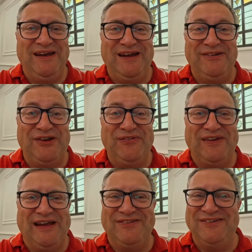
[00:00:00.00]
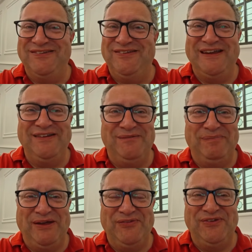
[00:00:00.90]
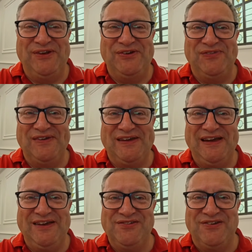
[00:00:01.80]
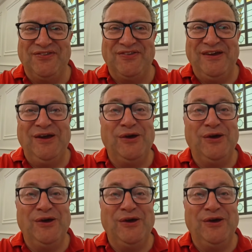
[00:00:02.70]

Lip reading: and don't forget to ding the bell for notifications.